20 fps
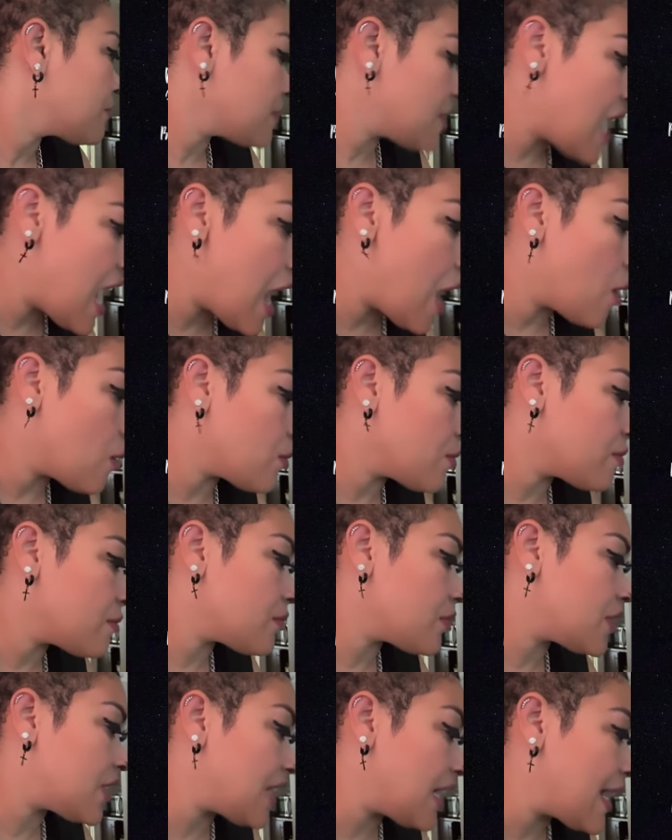No. No.
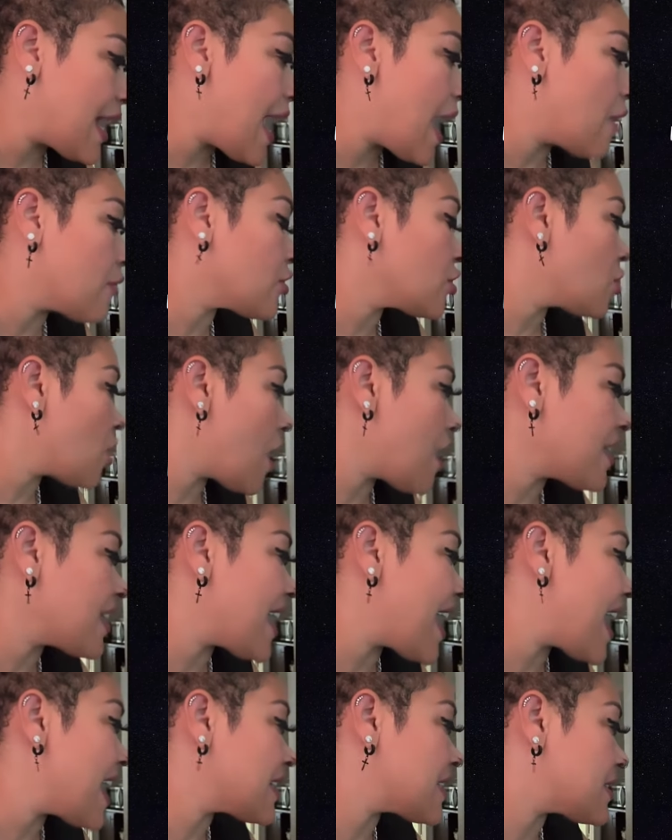Get out. You already
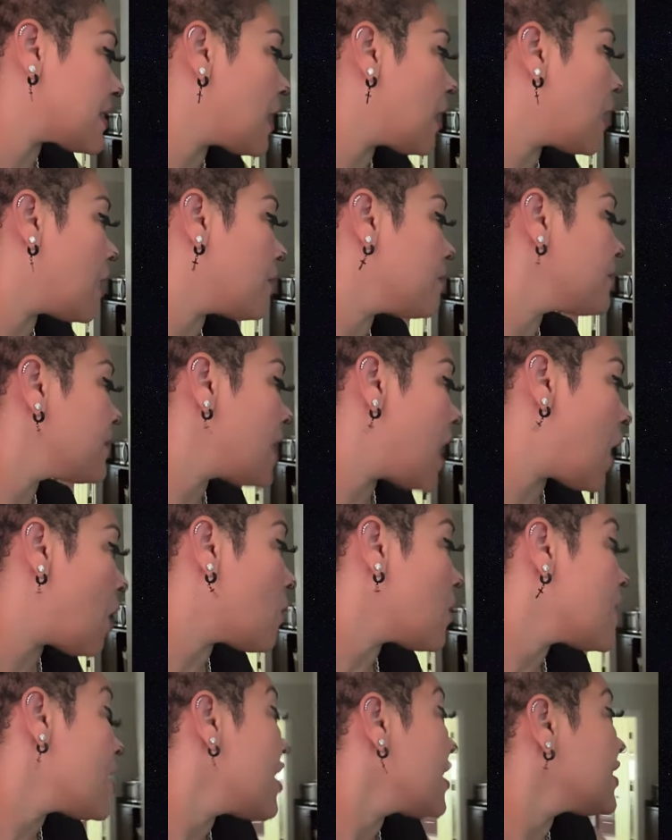had some.
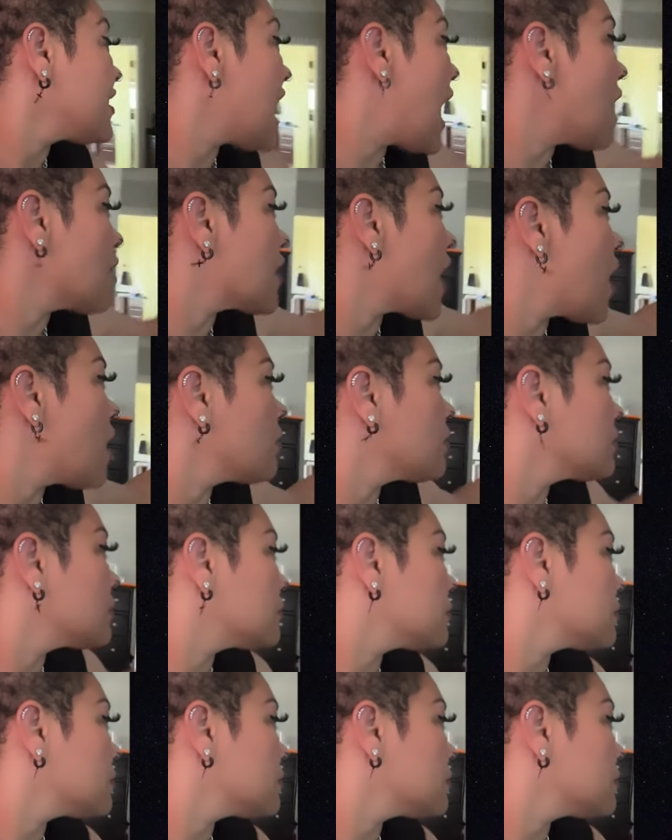No. Y'all go.